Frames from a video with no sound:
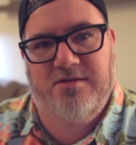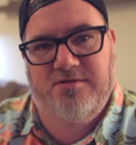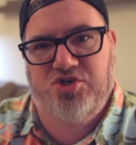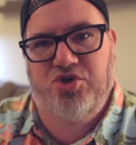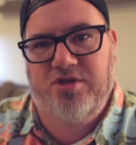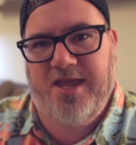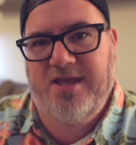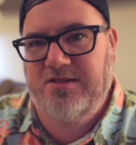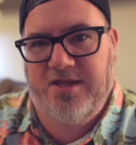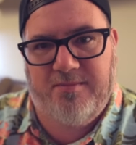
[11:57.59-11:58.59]
Should
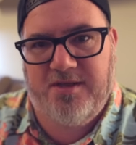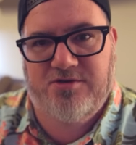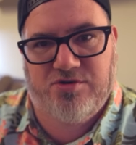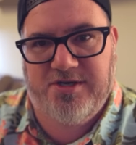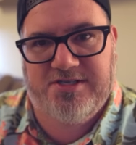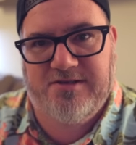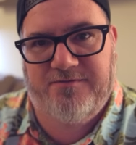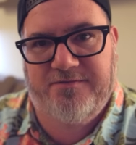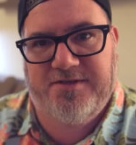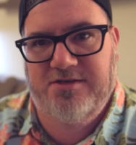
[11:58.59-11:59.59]
they limit drinks to
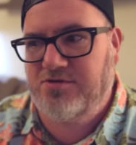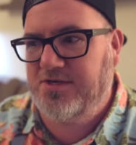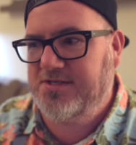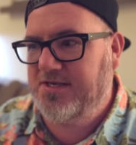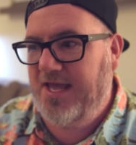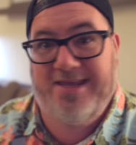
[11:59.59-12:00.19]
15 drinks a day?